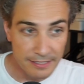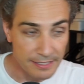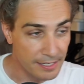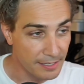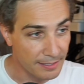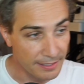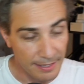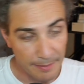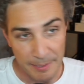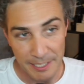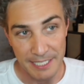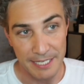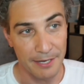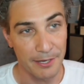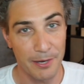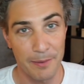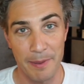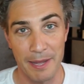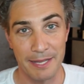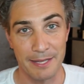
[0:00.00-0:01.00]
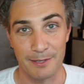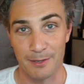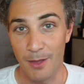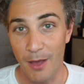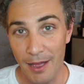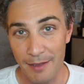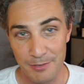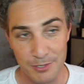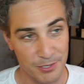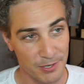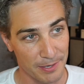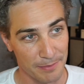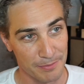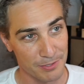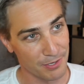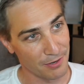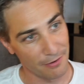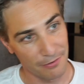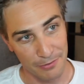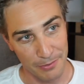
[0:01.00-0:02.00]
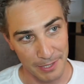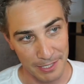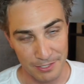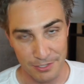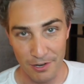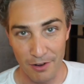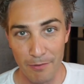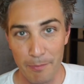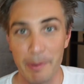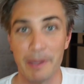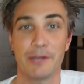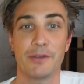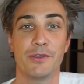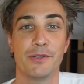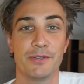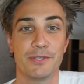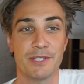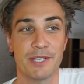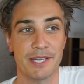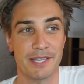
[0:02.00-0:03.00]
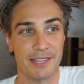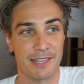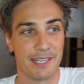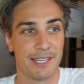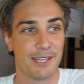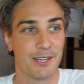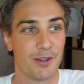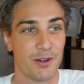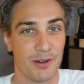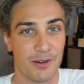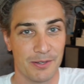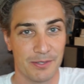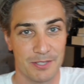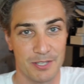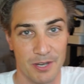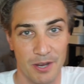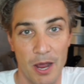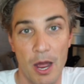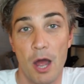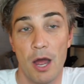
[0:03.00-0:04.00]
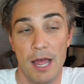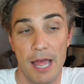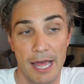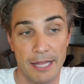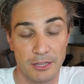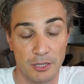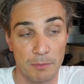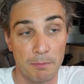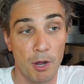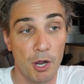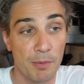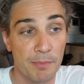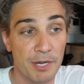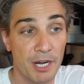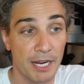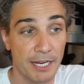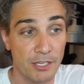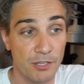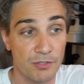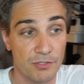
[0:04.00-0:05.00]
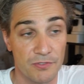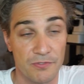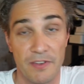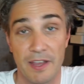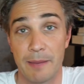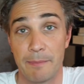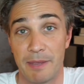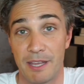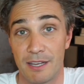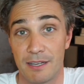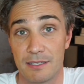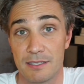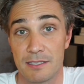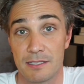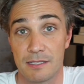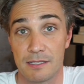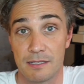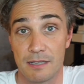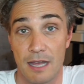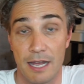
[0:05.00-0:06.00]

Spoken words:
Let me tell you about the Livestream software. So I've been using a thing called, at the moment I use vMix.